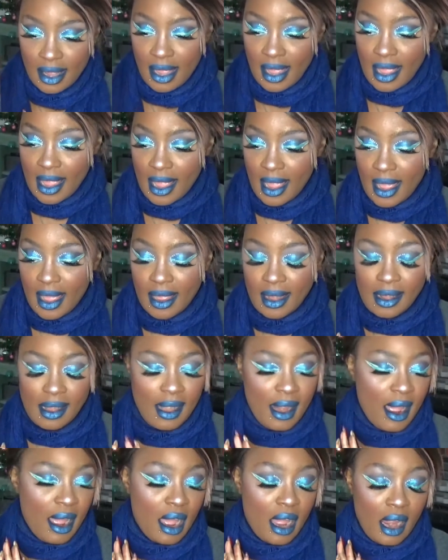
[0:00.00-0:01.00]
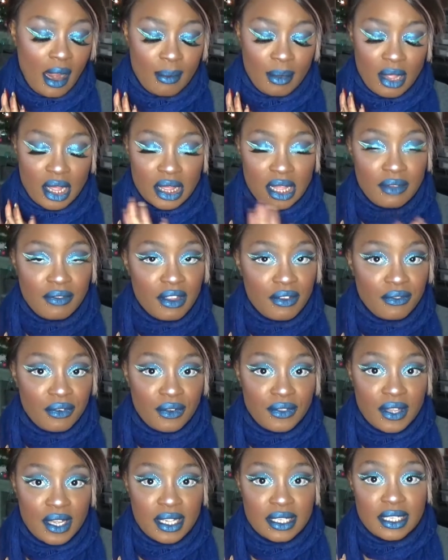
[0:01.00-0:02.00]
And I'm living
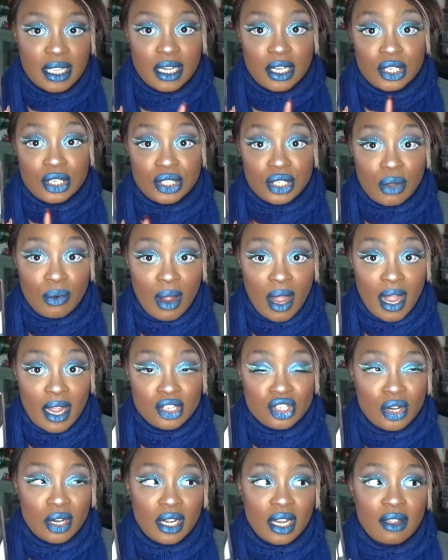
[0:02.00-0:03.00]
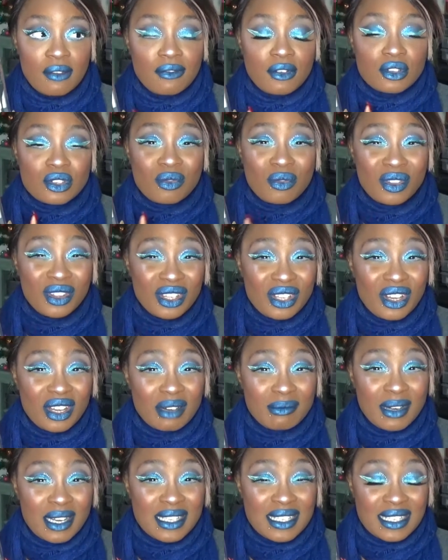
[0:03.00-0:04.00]
for this. It is so hydrating. It feels really good
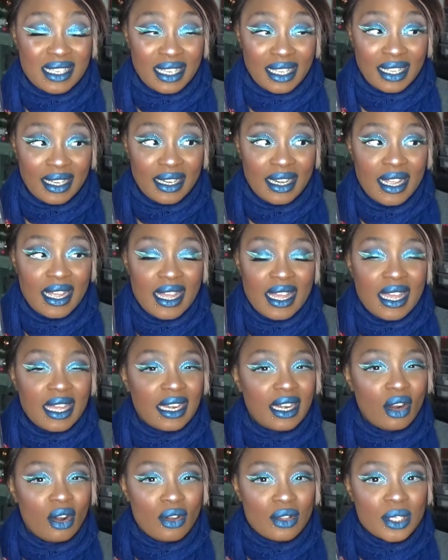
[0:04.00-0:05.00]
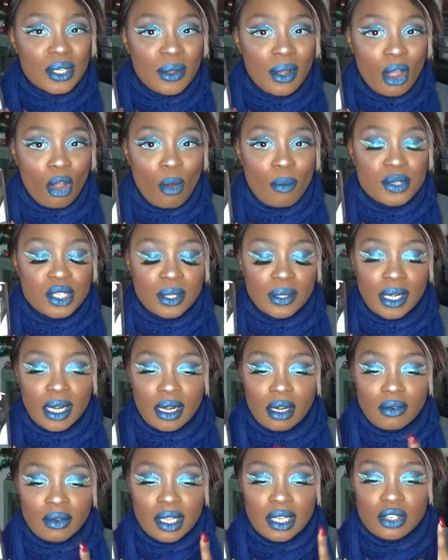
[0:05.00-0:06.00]
on my skin. And it also helps so that I
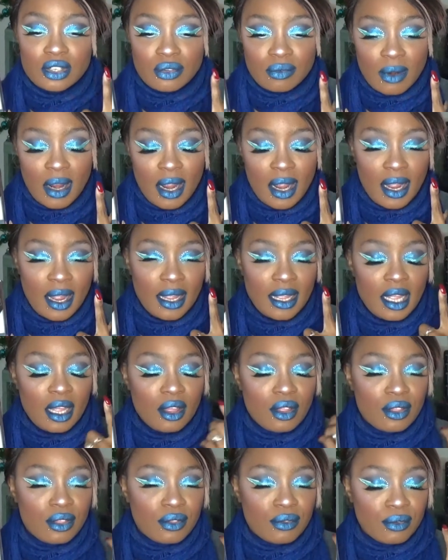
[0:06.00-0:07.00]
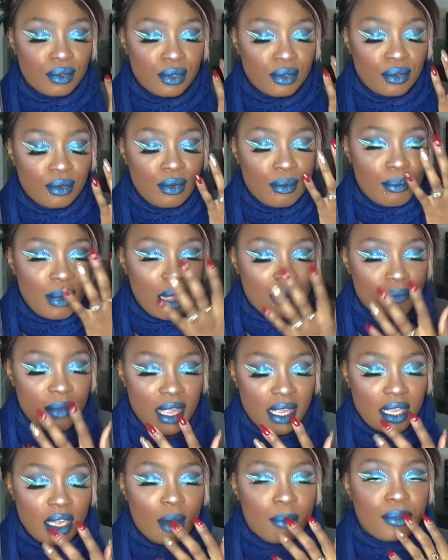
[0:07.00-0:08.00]
don't get dry through my
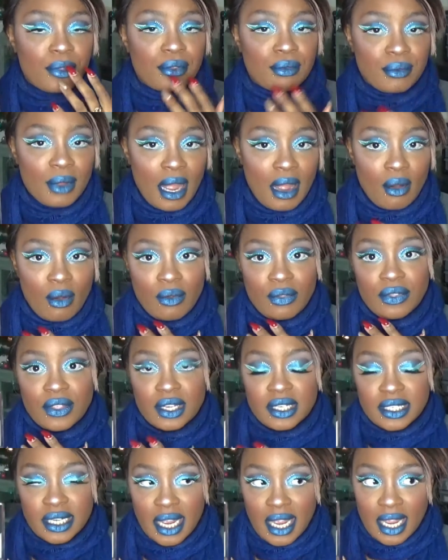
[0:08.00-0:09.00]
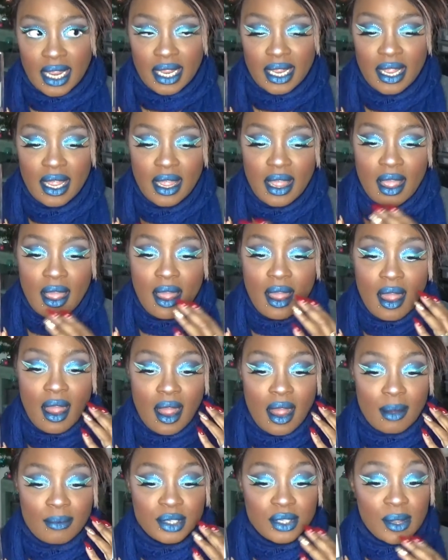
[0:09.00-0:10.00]
makeup throughout the day.
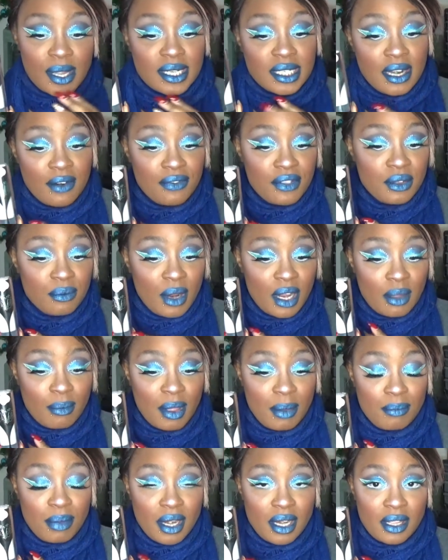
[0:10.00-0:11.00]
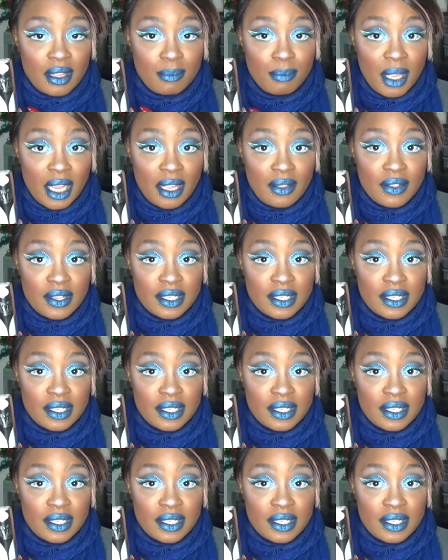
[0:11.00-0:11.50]
So I definitely recommend picking